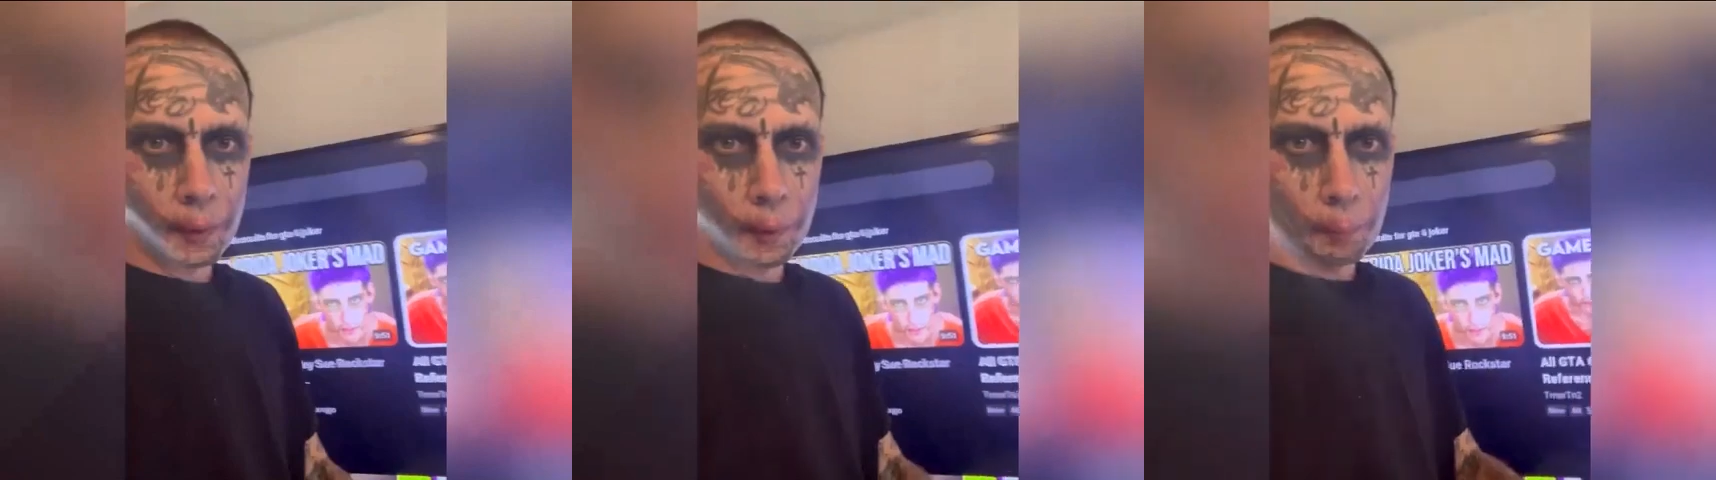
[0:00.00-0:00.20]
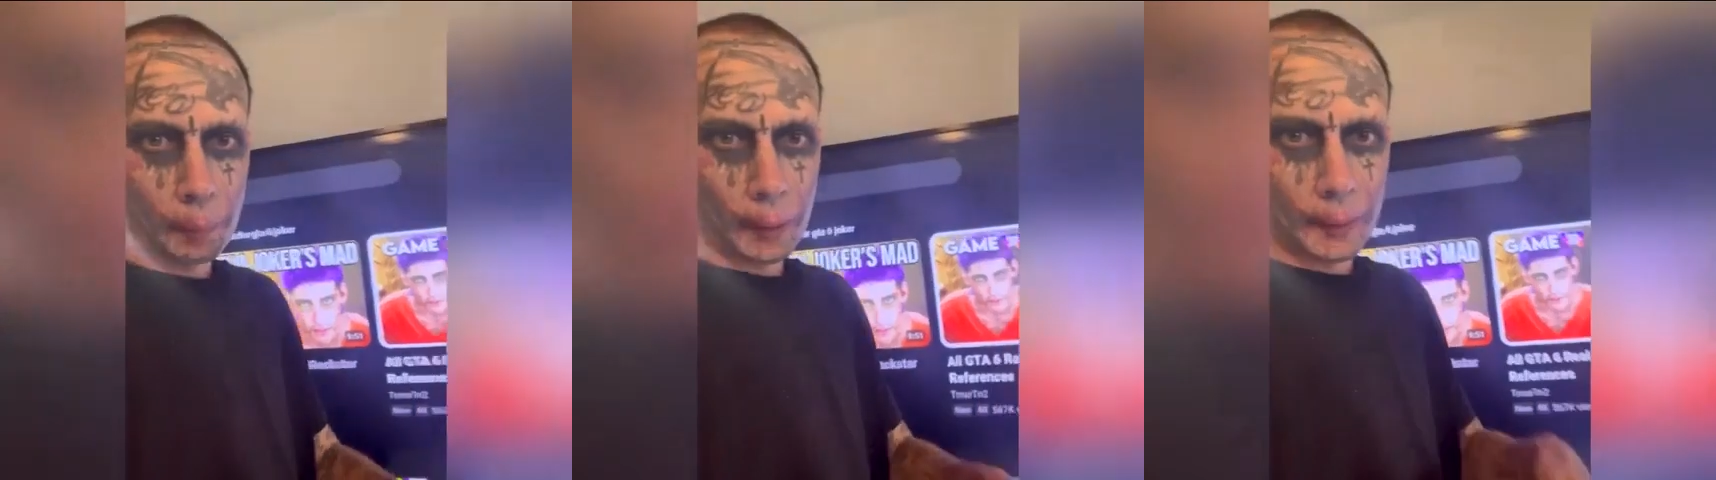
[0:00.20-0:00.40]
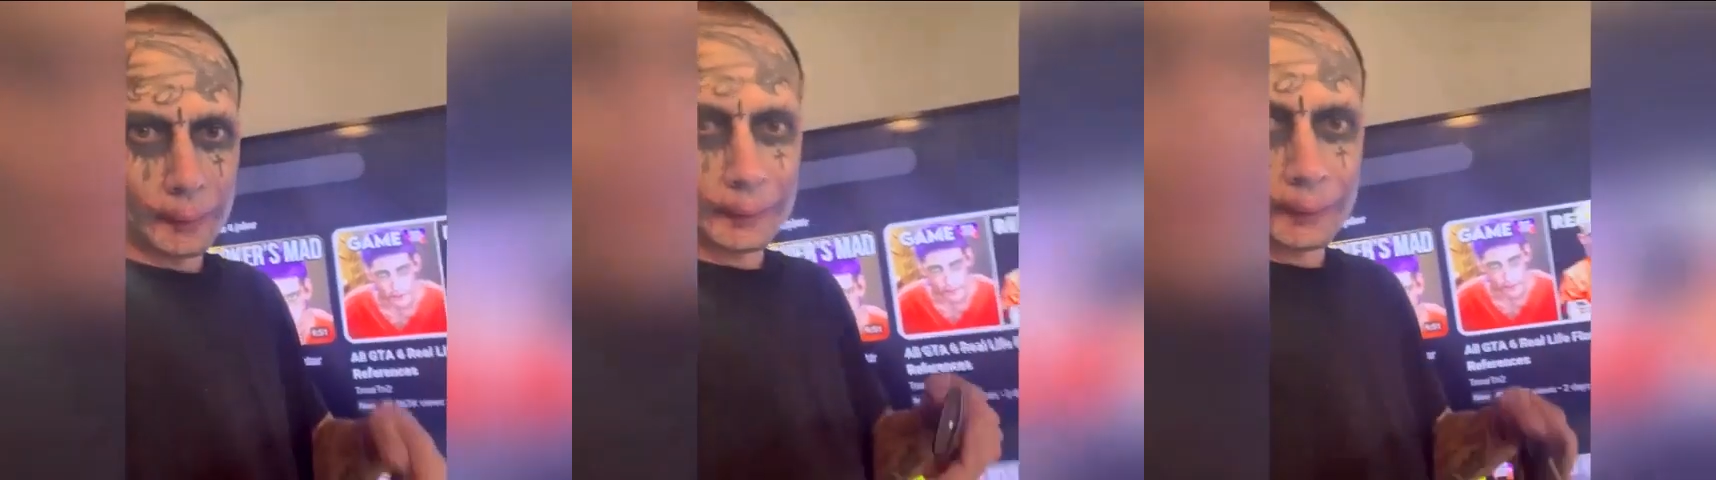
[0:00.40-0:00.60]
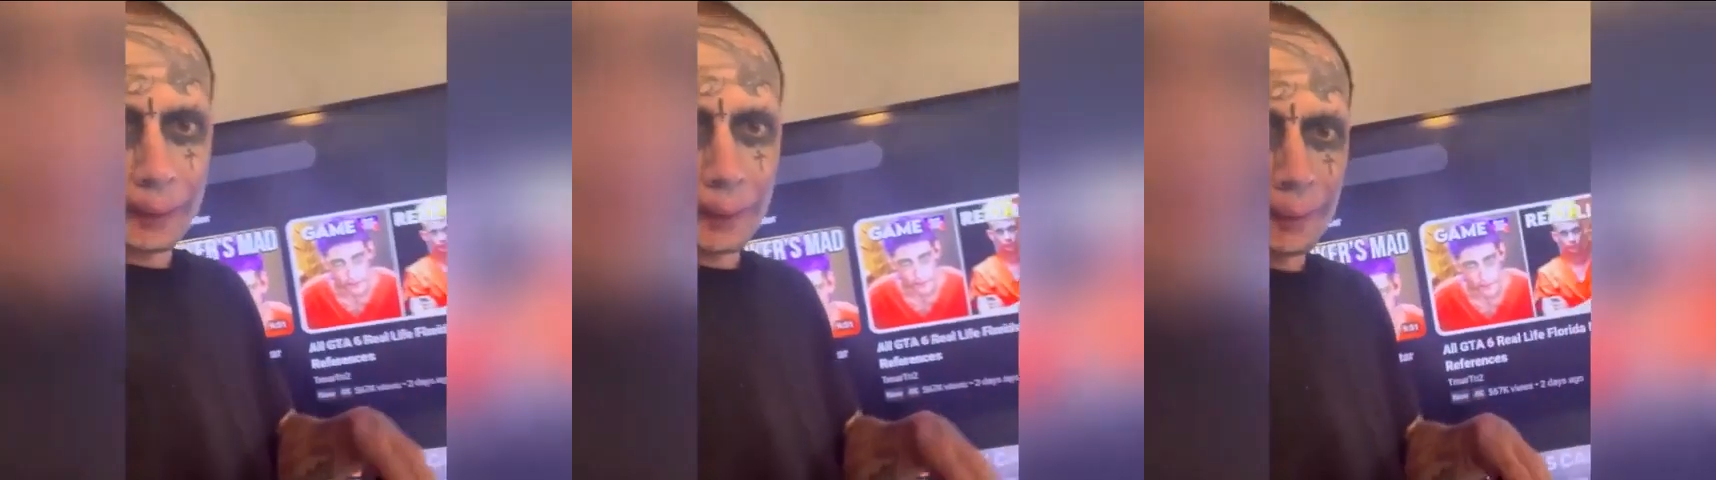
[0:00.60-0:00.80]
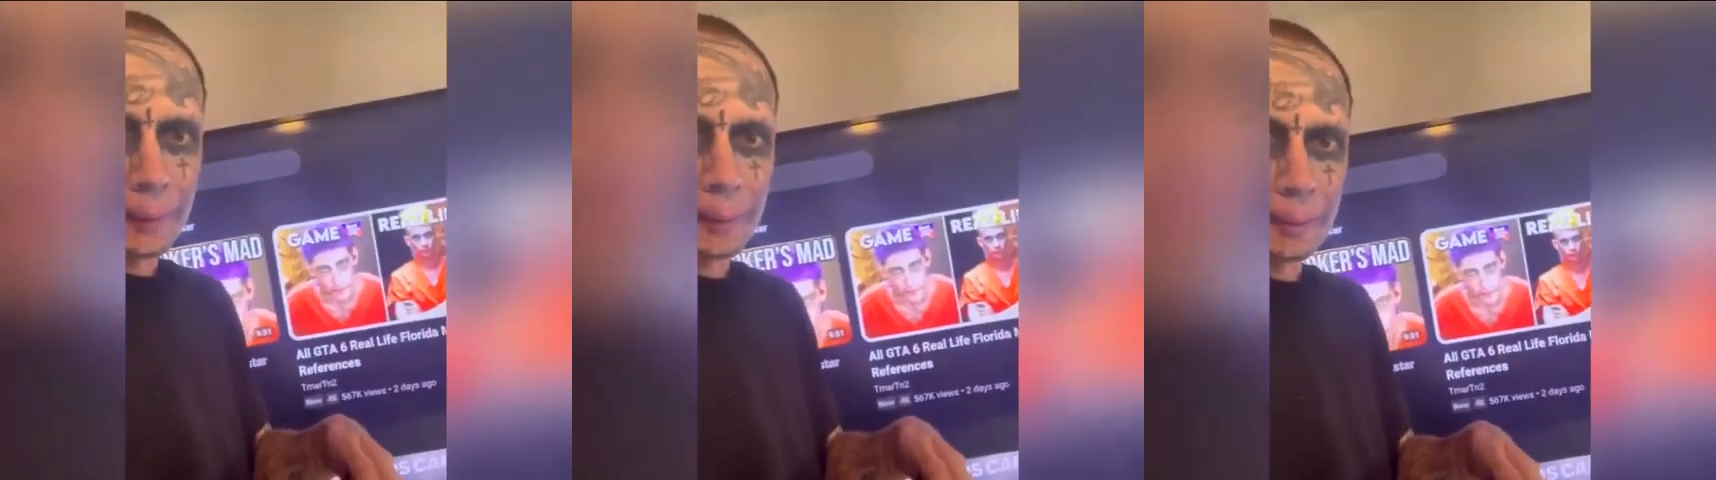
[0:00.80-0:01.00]
Everybody
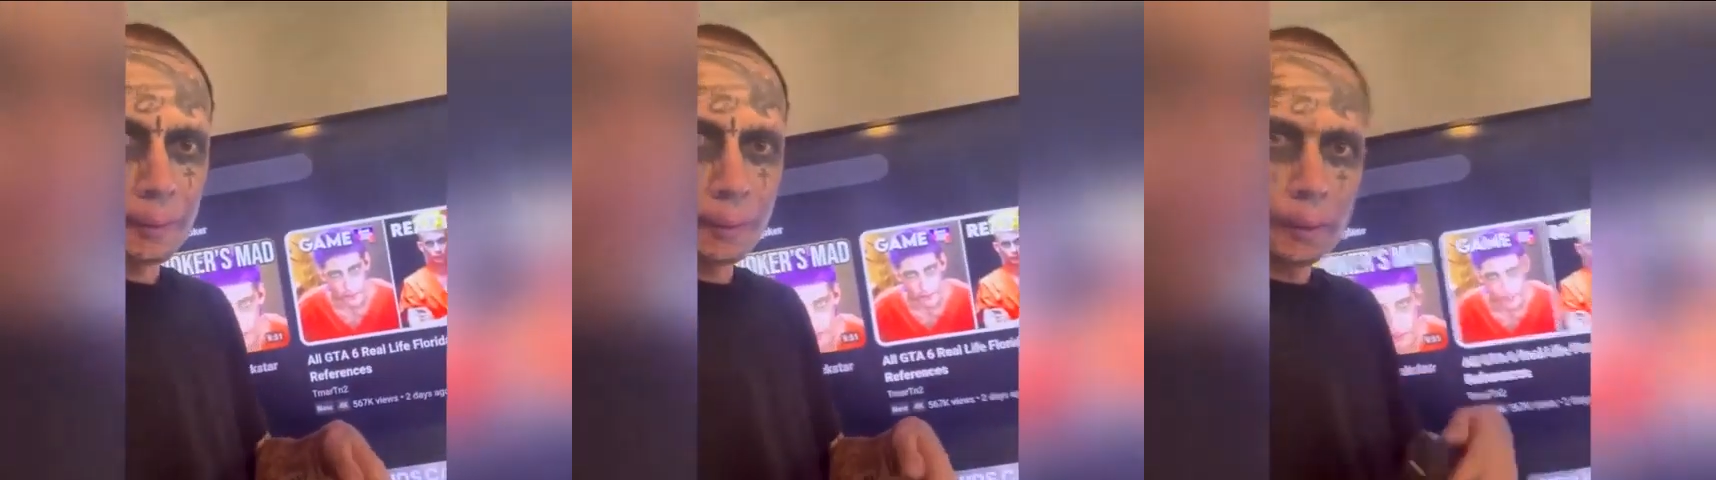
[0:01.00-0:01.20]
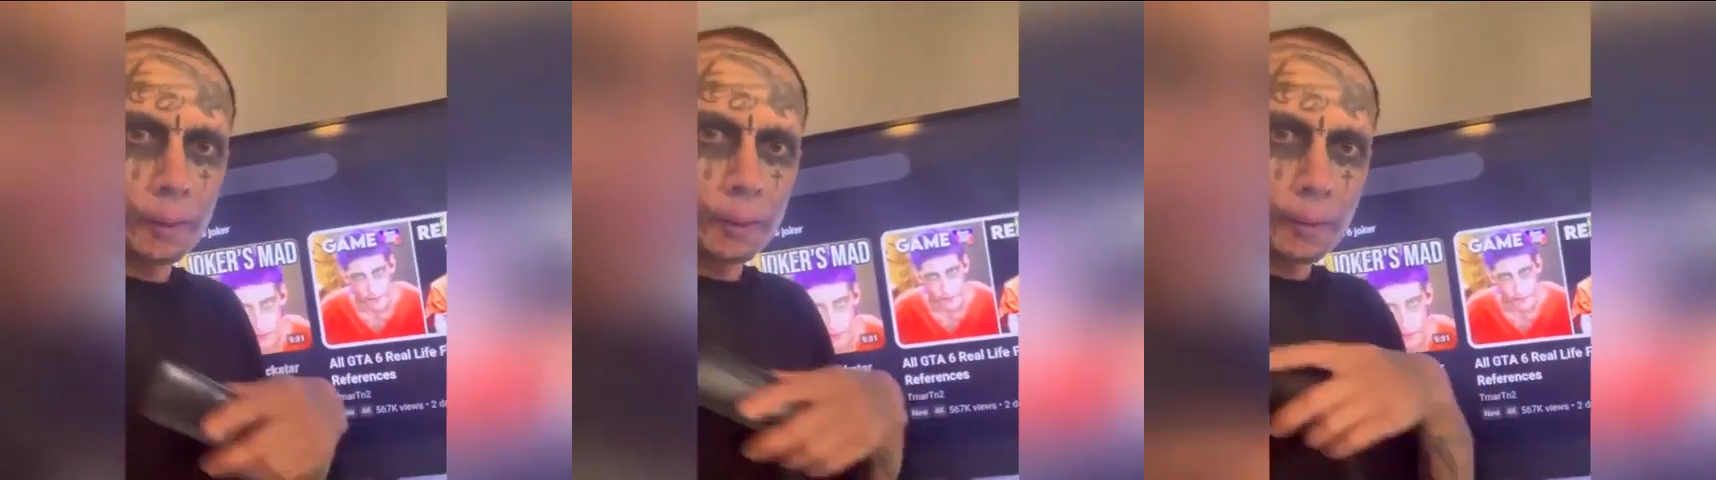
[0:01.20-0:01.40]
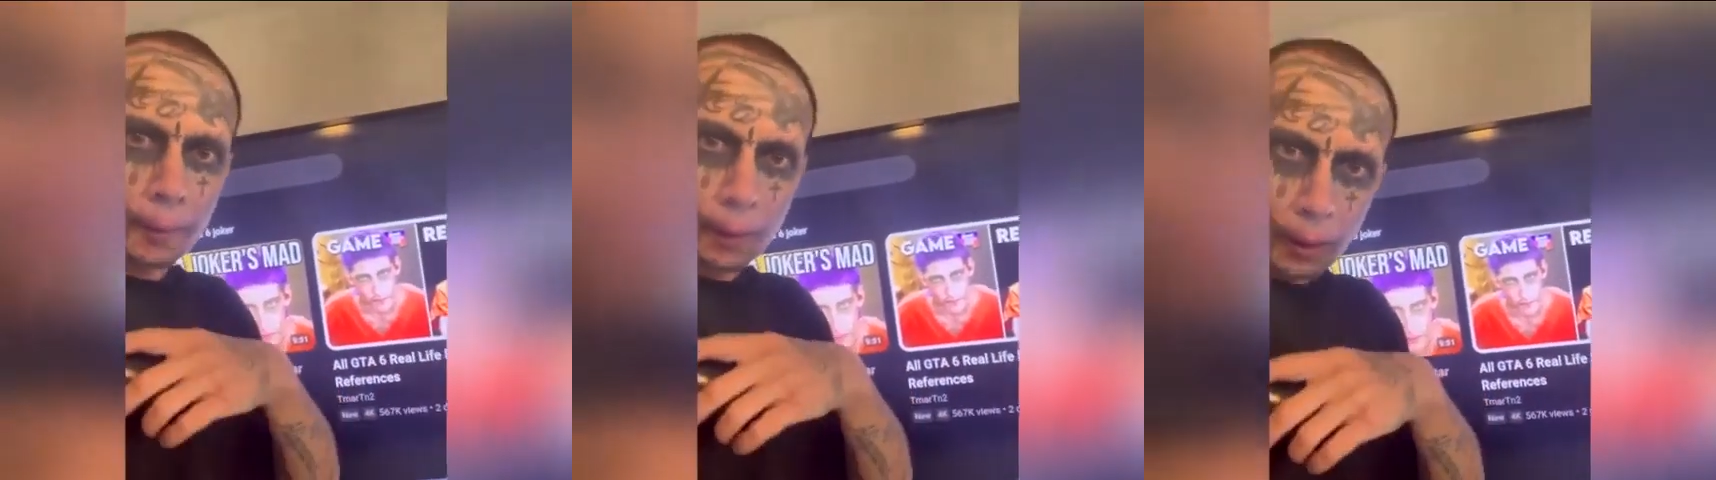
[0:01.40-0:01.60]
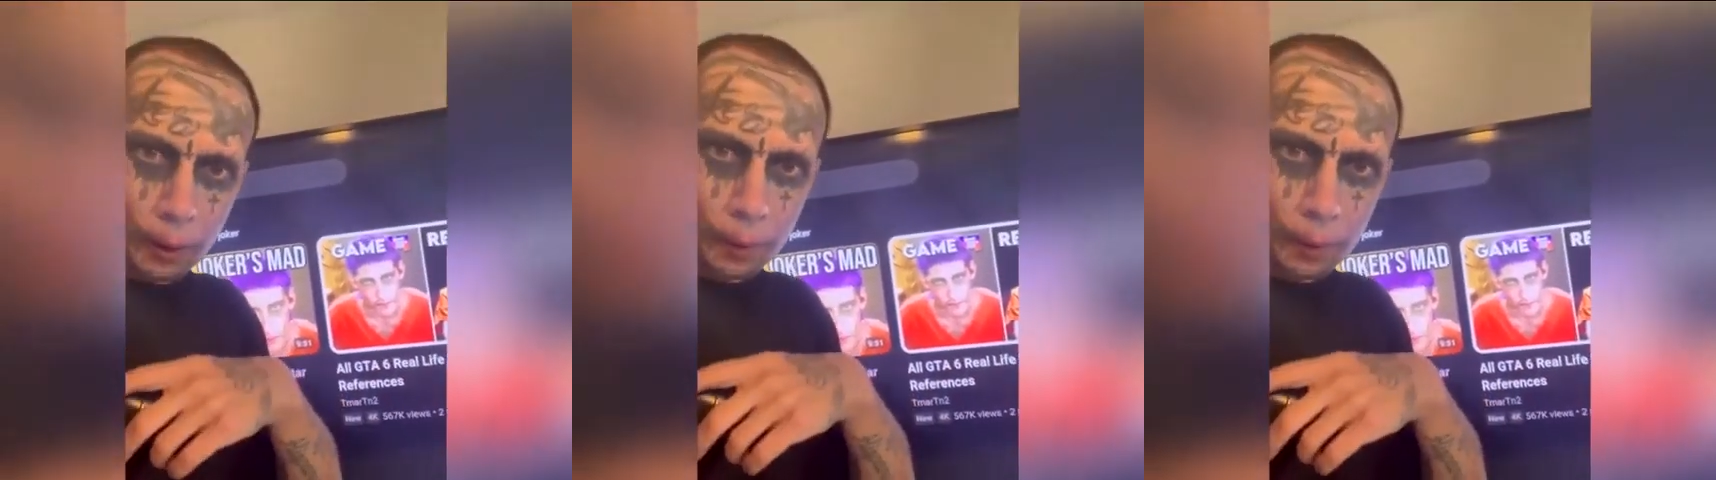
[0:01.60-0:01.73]
saying that